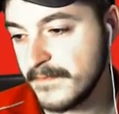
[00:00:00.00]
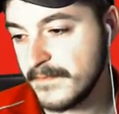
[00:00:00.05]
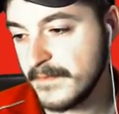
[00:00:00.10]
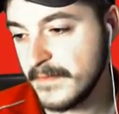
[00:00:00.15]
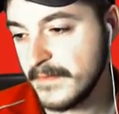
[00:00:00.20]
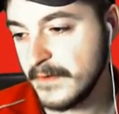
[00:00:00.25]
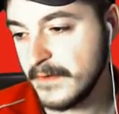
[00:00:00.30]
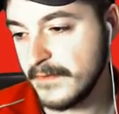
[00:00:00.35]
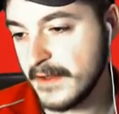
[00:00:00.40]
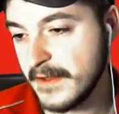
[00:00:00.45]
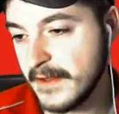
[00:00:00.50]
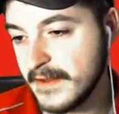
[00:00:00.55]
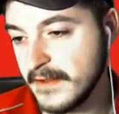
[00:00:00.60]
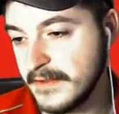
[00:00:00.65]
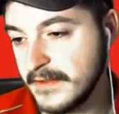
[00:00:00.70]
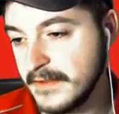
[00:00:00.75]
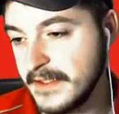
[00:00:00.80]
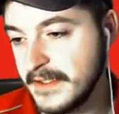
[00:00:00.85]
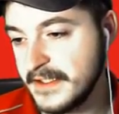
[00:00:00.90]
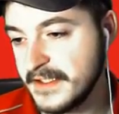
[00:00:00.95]
We've got the
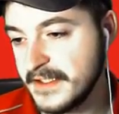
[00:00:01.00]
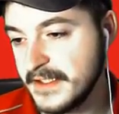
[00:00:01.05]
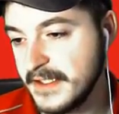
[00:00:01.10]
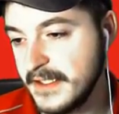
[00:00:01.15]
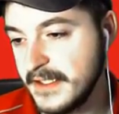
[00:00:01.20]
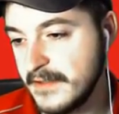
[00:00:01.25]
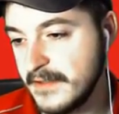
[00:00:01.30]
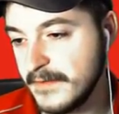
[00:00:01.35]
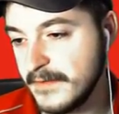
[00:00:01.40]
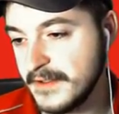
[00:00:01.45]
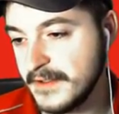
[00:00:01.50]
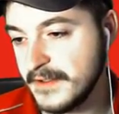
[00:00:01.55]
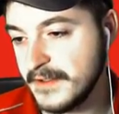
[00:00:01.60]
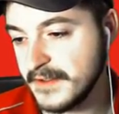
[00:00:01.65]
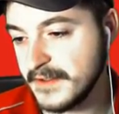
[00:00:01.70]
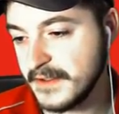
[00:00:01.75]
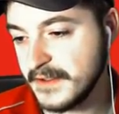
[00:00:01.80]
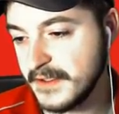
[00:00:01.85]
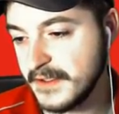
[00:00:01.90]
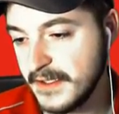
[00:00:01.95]
leech seed, which is
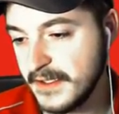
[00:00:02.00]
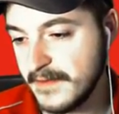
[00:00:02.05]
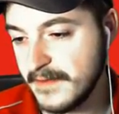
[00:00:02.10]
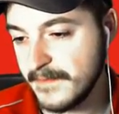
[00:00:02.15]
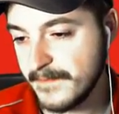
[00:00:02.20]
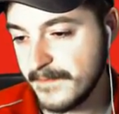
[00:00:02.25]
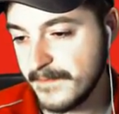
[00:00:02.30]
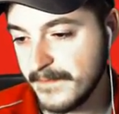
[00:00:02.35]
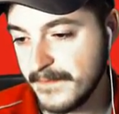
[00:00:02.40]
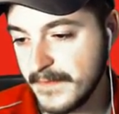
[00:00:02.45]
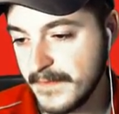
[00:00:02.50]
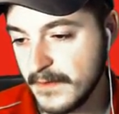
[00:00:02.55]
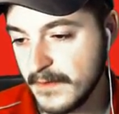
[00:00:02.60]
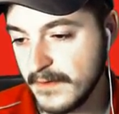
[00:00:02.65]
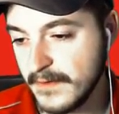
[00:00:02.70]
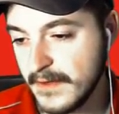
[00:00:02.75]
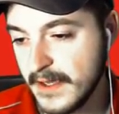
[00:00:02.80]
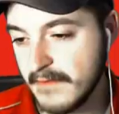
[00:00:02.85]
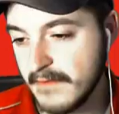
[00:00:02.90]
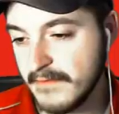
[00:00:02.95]
good, and we
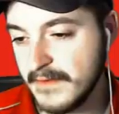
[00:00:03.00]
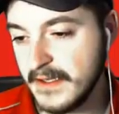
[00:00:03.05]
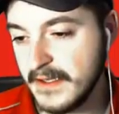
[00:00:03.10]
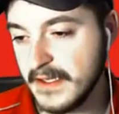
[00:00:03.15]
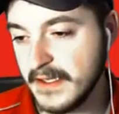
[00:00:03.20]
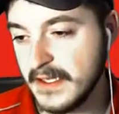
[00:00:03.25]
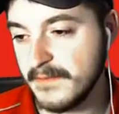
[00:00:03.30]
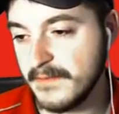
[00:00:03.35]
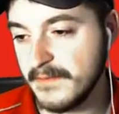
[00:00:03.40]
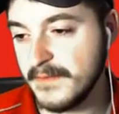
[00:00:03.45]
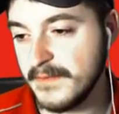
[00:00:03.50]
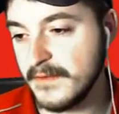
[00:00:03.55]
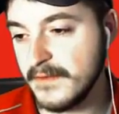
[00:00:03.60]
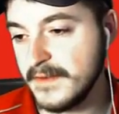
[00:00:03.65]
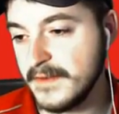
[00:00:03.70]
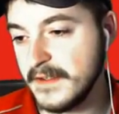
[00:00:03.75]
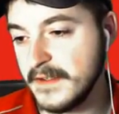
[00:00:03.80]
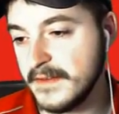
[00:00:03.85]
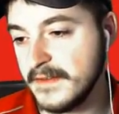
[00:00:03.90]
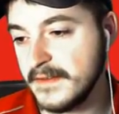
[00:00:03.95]
have the
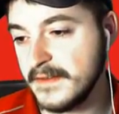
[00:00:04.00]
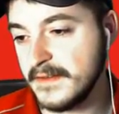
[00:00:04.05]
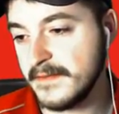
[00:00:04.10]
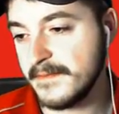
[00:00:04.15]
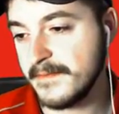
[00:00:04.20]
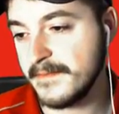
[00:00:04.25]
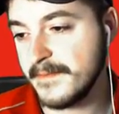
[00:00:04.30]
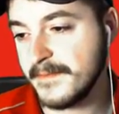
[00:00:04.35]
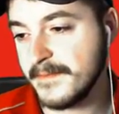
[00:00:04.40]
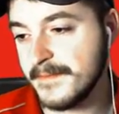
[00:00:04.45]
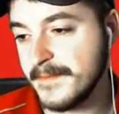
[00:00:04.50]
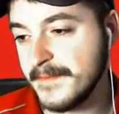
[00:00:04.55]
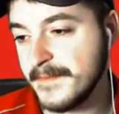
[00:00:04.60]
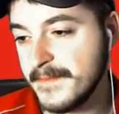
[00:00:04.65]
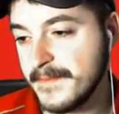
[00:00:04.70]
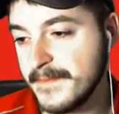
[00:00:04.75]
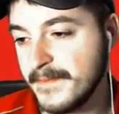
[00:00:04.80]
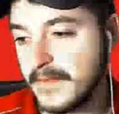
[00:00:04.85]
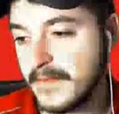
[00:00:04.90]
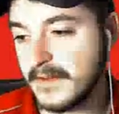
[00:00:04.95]
hypnosis.
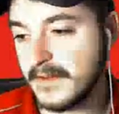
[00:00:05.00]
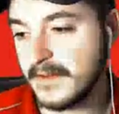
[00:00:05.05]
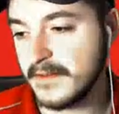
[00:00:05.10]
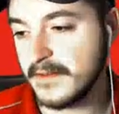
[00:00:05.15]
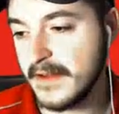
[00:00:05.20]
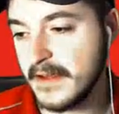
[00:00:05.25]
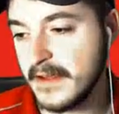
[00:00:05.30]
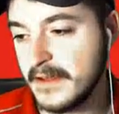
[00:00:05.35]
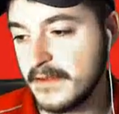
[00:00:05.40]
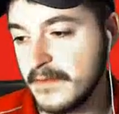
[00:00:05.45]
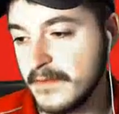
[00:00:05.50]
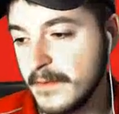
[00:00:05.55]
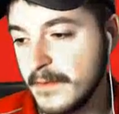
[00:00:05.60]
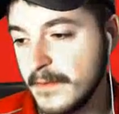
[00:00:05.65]
So that is what we